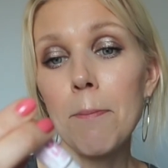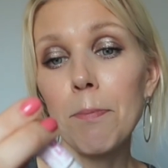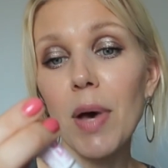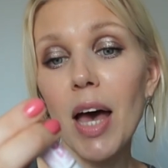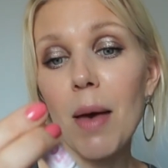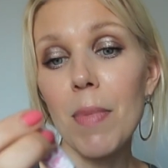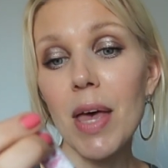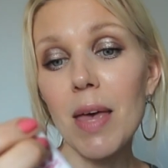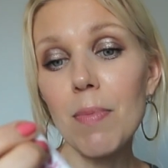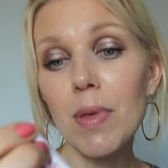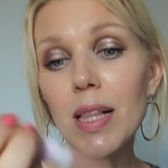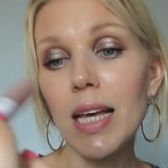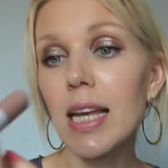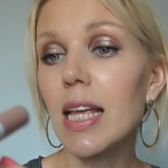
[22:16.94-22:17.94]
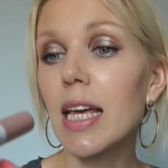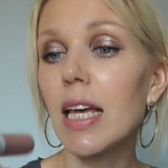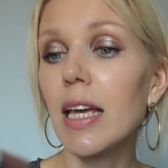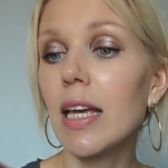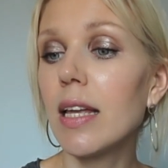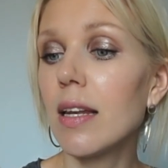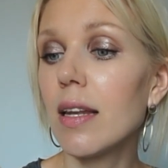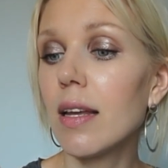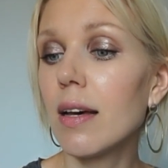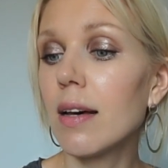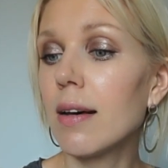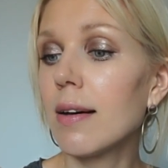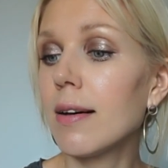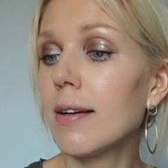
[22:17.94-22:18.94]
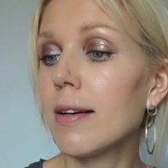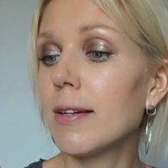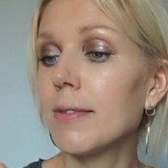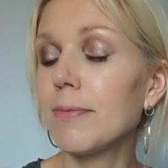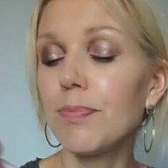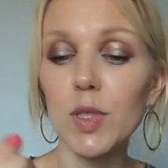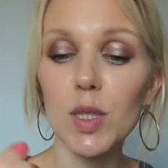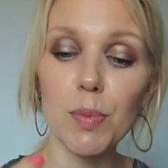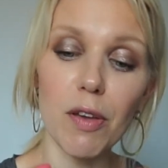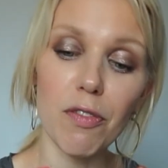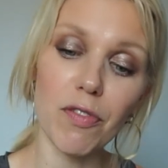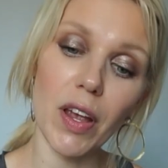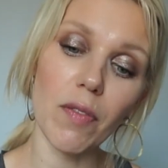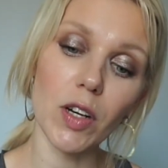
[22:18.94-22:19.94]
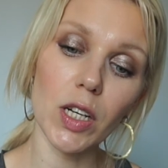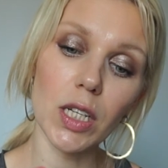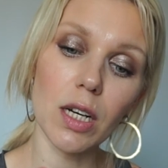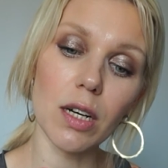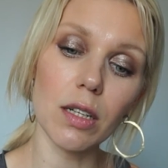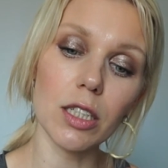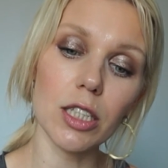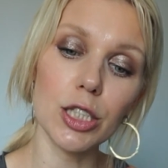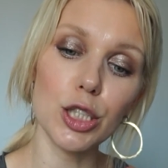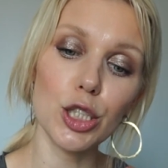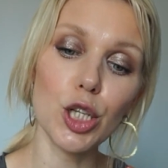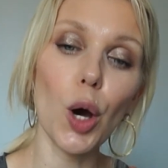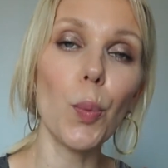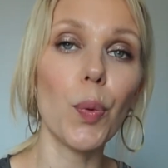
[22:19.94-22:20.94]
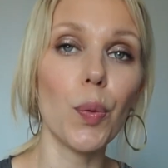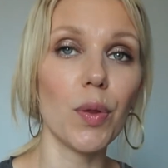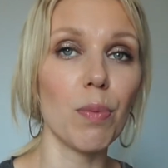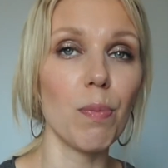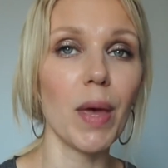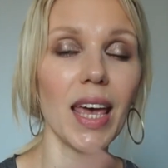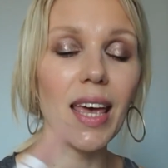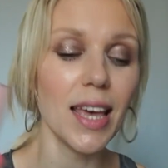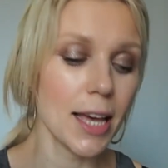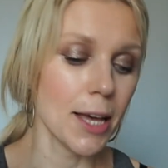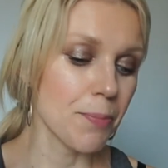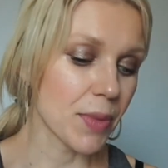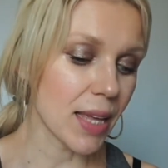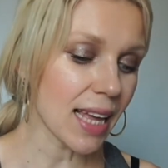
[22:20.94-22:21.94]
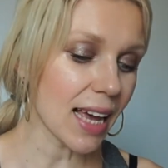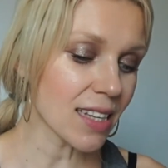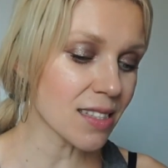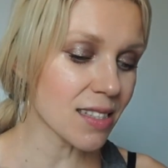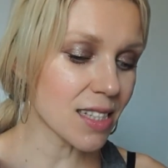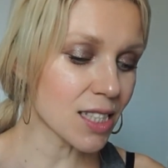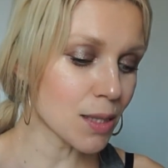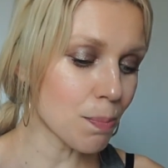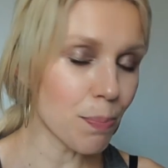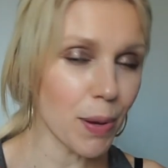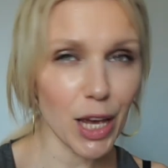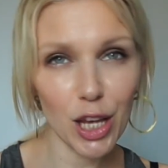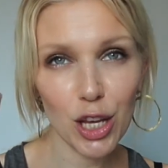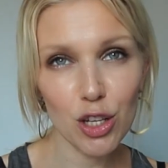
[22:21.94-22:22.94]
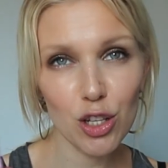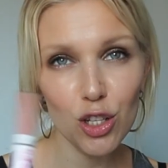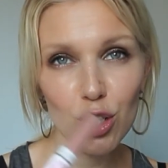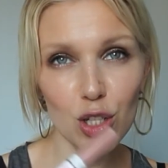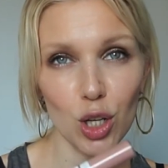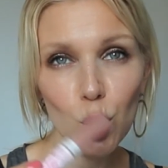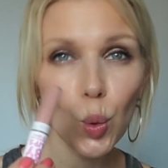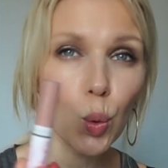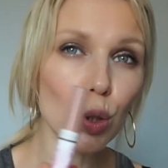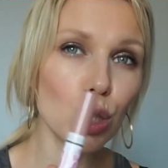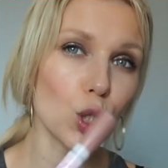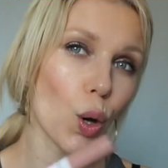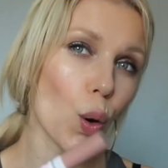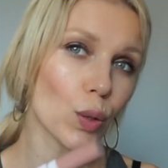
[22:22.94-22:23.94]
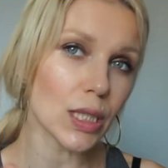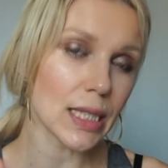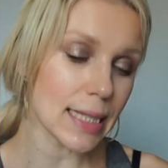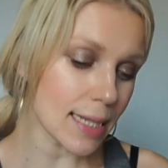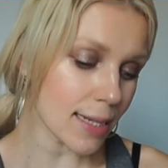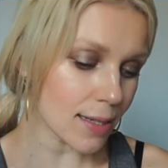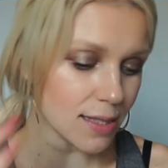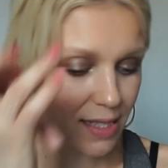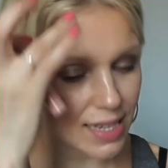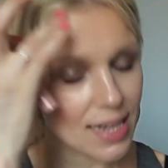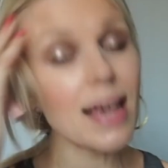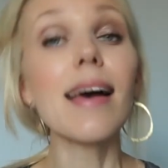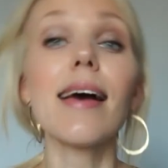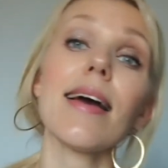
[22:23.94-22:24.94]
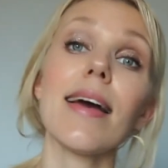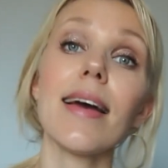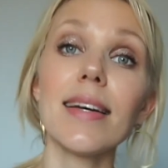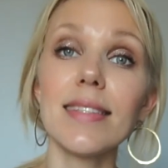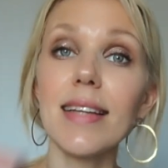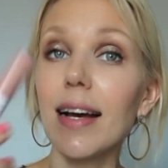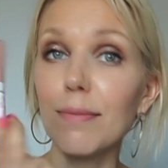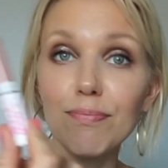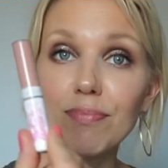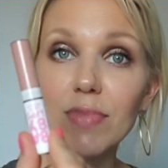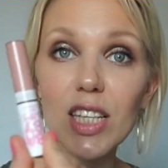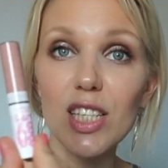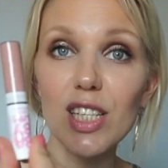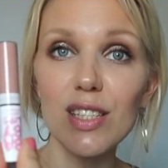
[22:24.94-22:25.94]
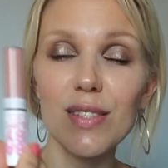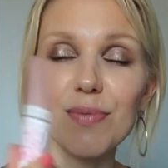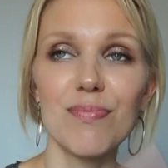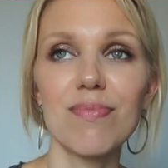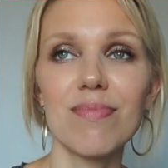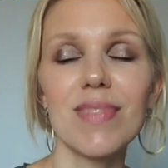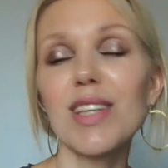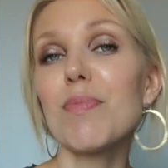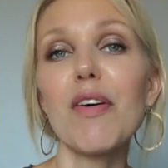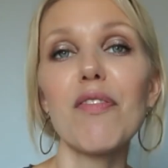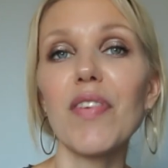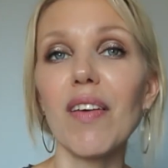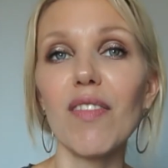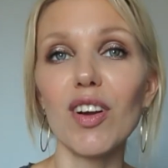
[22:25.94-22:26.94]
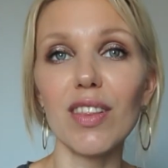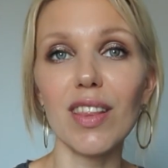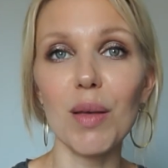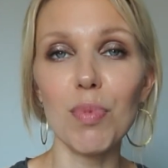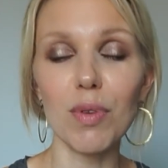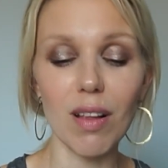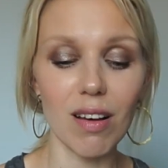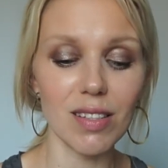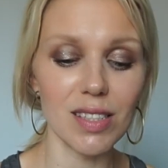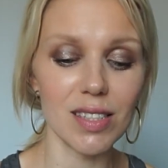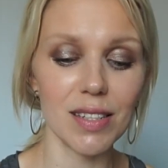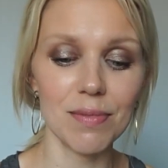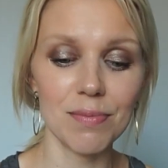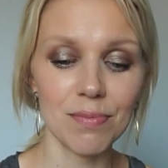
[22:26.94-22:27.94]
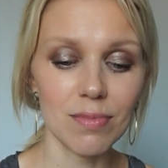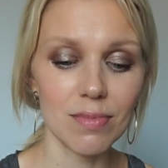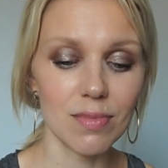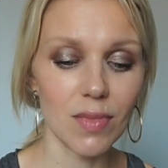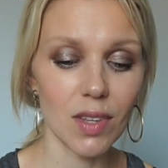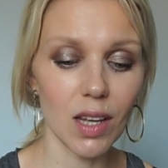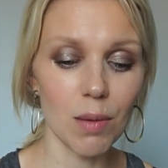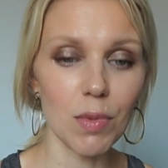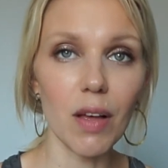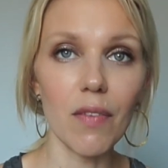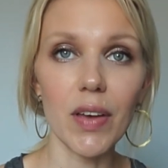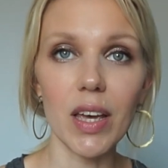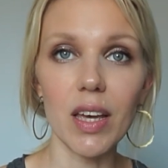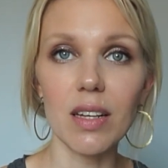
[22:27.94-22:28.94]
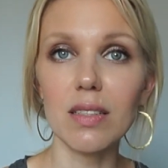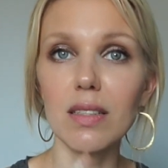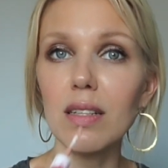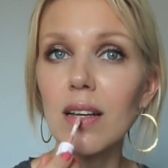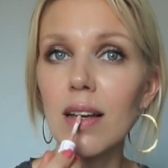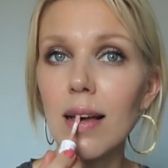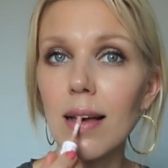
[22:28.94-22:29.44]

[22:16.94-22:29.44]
by Maybelline in, uh, it's my favorite color, Taupe With Me. It has this beige cool toned tint, and yeah, this is, this is my favorite lip gloss. I'm loving it.